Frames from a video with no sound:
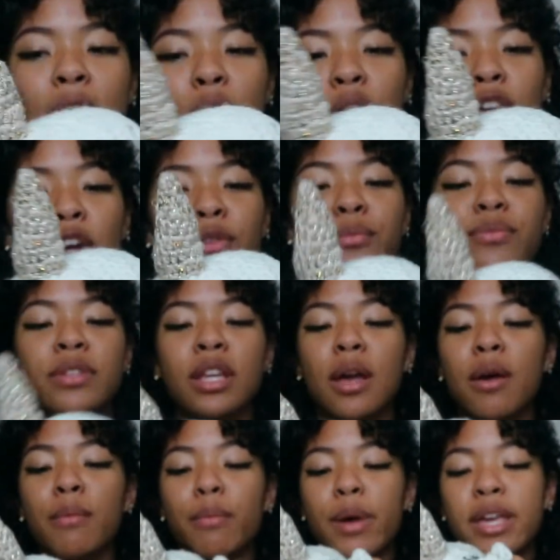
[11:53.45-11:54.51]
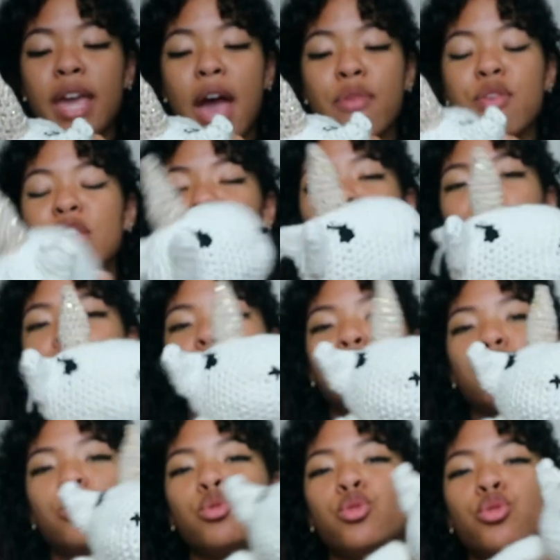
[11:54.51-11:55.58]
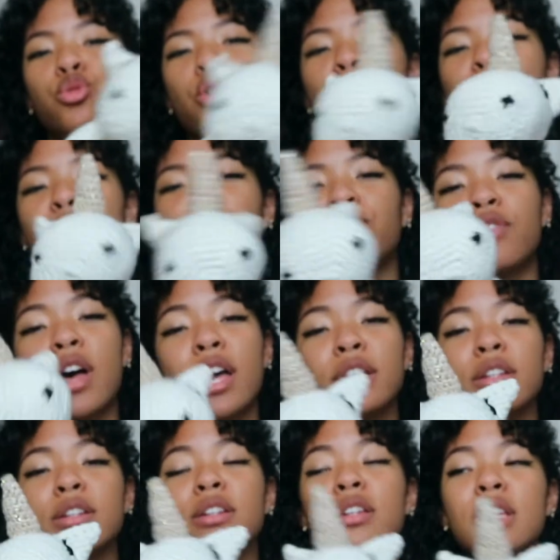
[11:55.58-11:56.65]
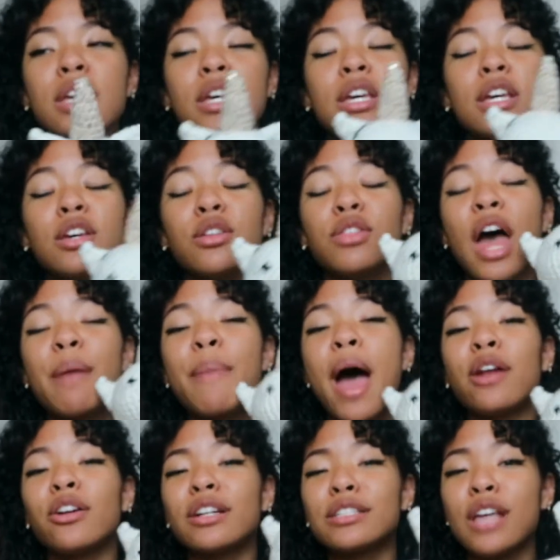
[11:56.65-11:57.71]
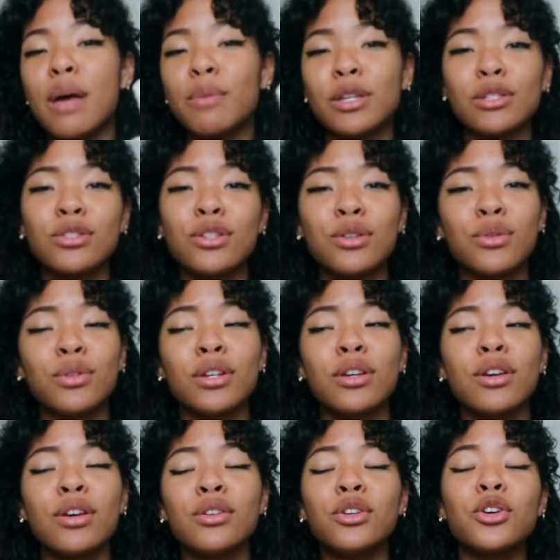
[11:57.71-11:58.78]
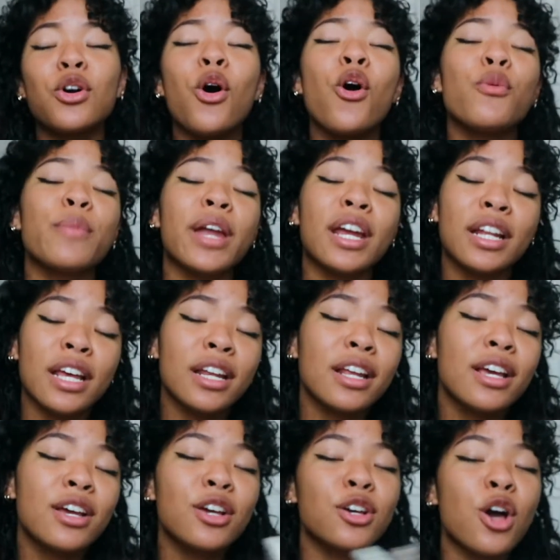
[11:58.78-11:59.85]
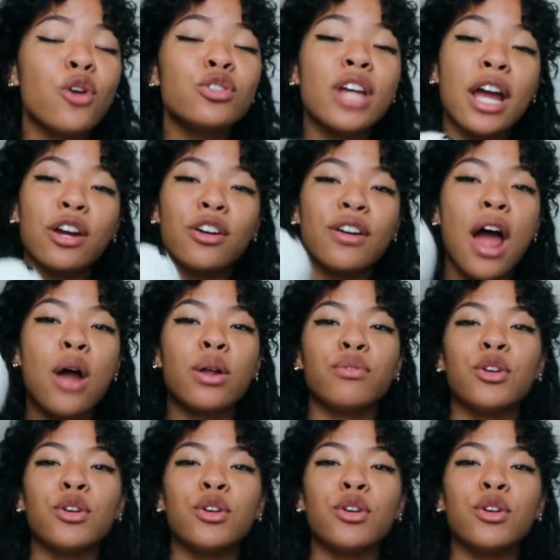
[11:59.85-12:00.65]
out here. But yeah, this was so much fun. That pattern is coming soon. Nicole made it. Go check her out